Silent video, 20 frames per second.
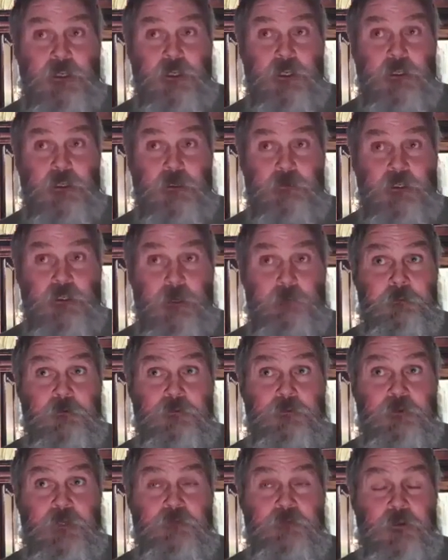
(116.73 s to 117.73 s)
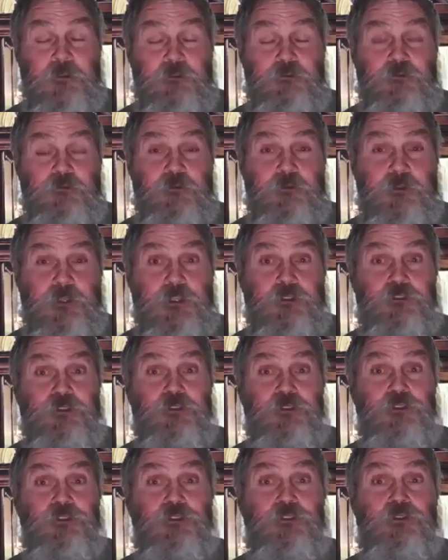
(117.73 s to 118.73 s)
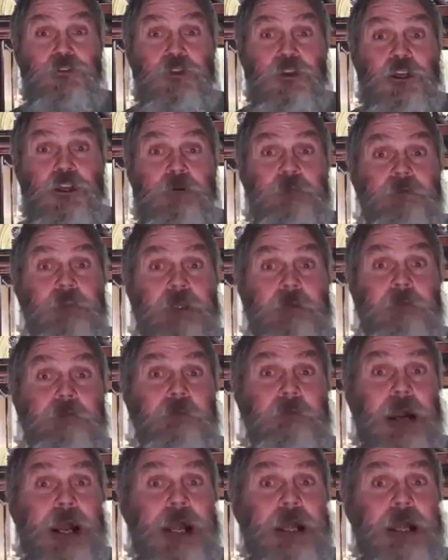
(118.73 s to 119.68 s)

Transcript: Verse, uh, chapter 3, verse 22,